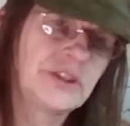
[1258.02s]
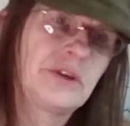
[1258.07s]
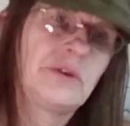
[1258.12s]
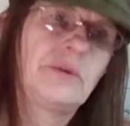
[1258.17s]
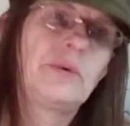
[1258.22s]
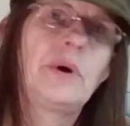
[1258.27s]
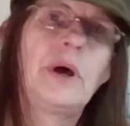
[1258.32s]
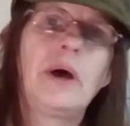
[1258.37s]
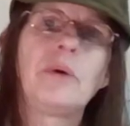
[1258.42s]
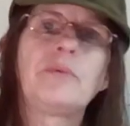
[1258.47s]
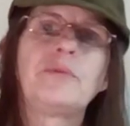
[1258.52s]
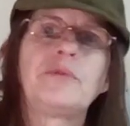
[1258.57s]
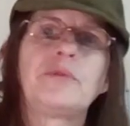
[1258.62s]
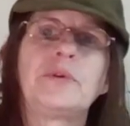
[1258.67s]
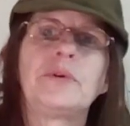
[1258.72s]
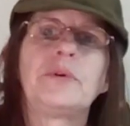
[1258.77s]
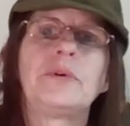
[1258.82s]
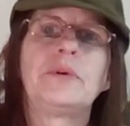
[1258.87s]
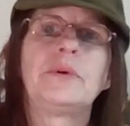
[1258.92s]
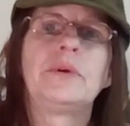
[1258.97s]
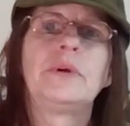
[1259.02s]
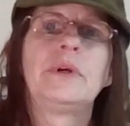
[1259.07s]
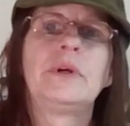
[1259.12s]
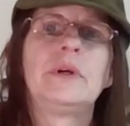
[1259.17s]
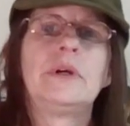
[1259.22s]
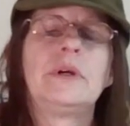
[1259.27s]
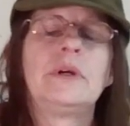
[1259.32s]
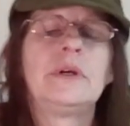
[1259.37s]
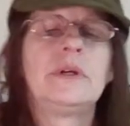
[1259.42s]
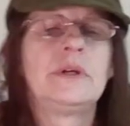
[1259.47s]
so helpful
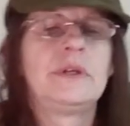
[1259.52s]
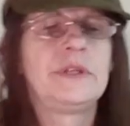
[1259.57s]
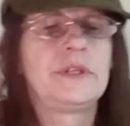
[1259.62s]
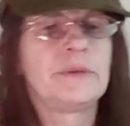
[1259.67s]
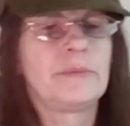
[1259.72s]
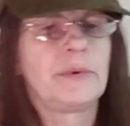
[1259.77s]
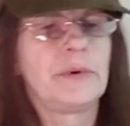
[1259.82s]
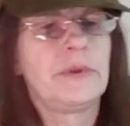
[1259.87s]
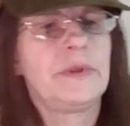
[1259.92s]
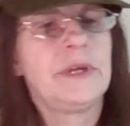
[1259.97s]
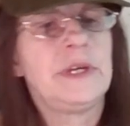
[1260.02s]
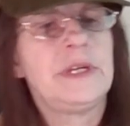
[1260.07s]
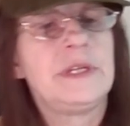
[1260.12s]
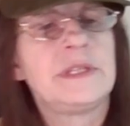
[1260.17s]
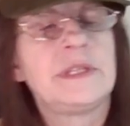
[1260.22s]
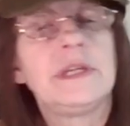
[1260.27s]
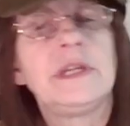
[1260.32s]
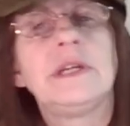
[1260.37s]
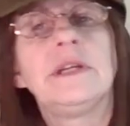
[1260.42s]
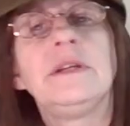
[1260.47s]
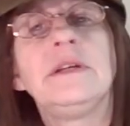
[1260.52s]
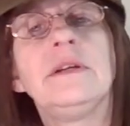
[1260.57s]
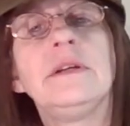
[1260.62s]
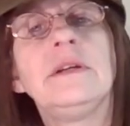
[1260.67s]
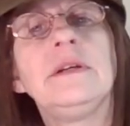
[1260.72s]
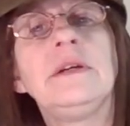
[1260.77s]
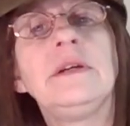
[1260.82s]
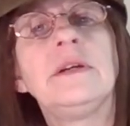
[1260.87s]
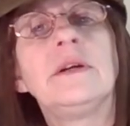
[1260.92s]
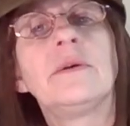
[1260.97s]
to put these in,
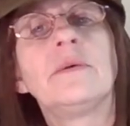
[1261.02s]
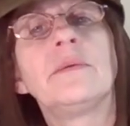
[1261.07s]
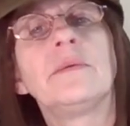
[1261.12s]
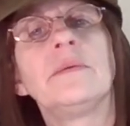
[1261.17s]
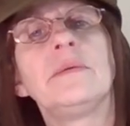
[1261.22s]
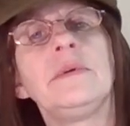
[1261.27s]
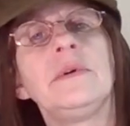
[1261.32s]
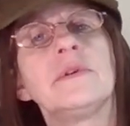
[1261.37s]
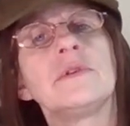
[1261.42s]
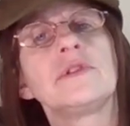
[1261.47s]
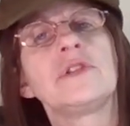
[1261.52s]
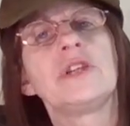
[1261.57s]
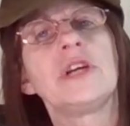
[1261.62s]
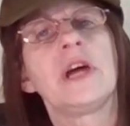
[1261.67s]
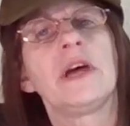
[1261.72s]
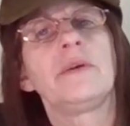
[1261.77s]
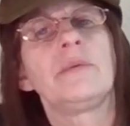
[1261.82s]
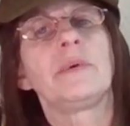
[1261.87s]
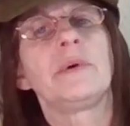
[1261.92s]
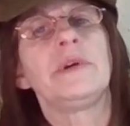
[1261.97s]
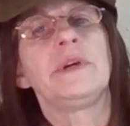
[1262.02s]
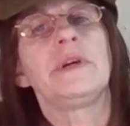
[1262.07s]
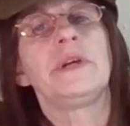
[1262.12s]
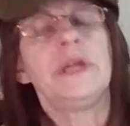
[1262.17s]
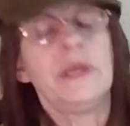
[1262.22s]
you know, your shed where you